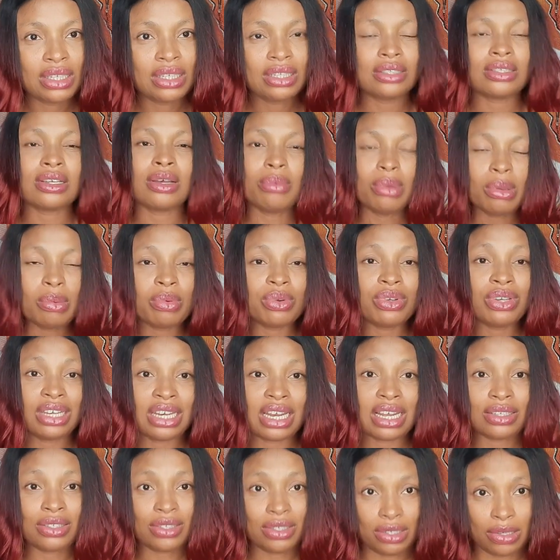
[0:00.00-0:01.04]
Some people
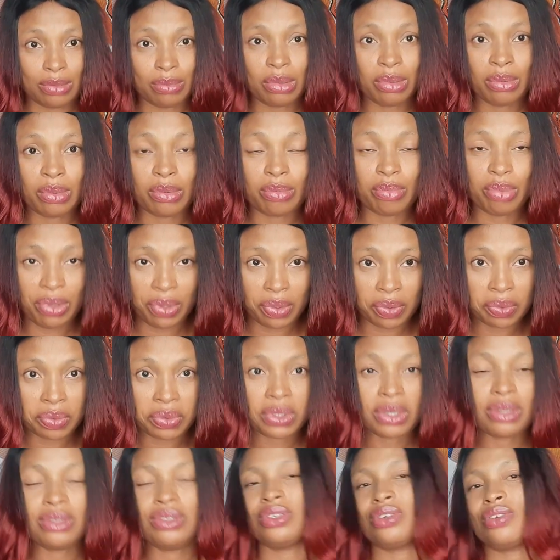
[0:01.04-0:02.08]
be oh,
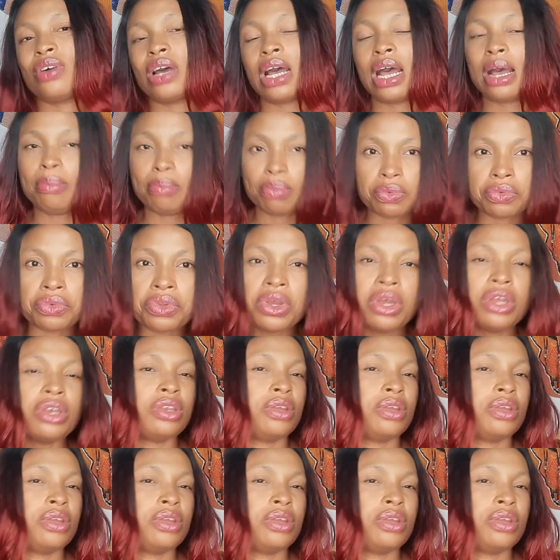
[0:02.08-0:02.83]
something will happen.